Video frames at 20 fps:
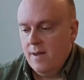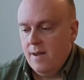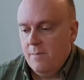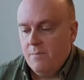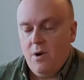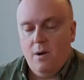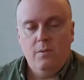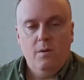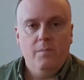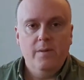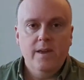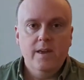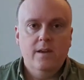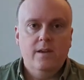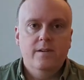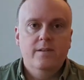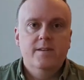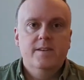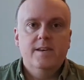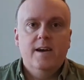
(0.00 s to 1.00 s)
probably
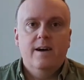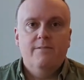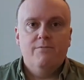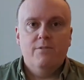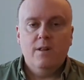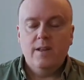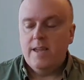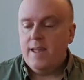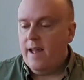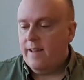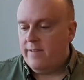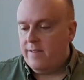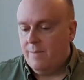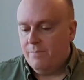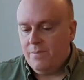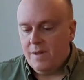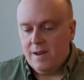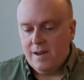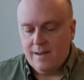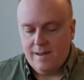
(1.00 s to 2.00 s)
could really get
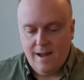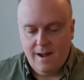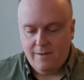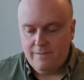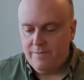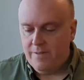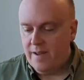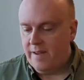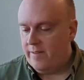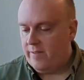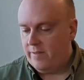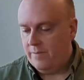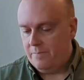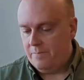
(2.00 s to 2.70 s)
something out of this.